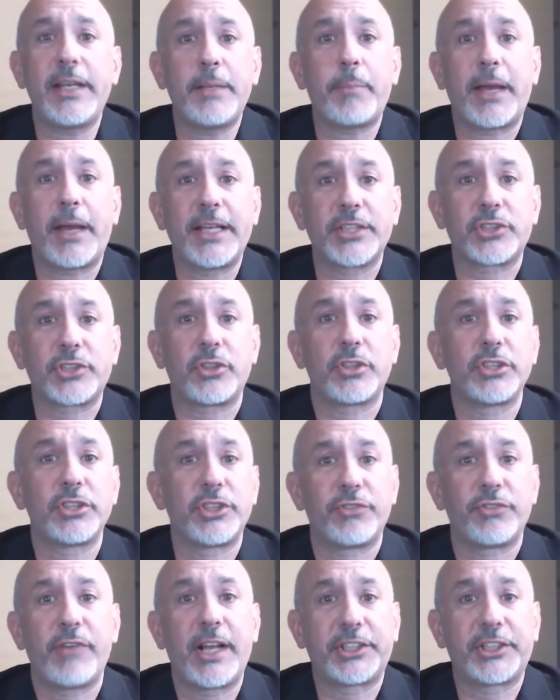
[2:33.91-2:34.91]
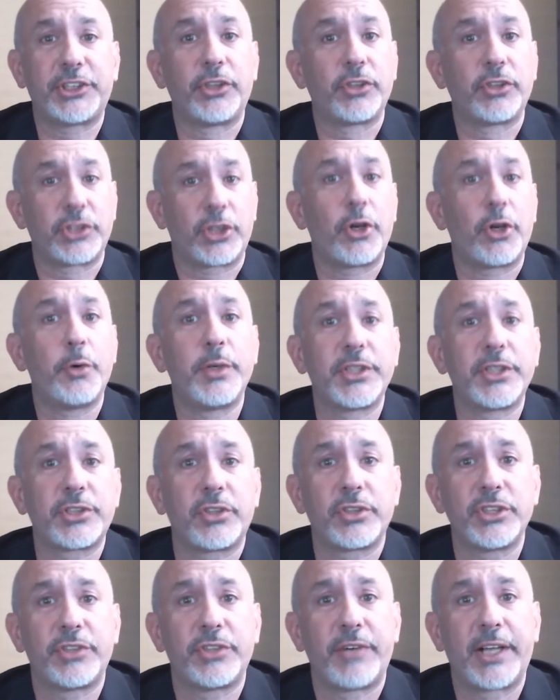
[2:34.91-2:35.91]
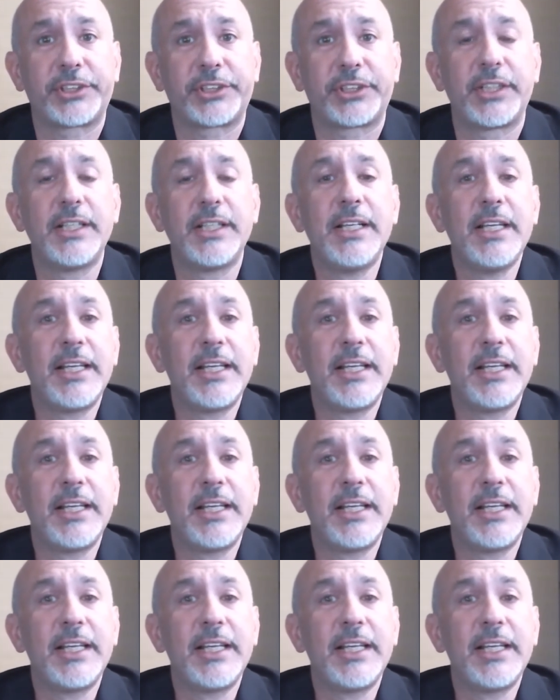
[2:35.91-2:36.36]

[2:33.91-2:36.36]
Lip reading: by a certain direction or to go in a certain direction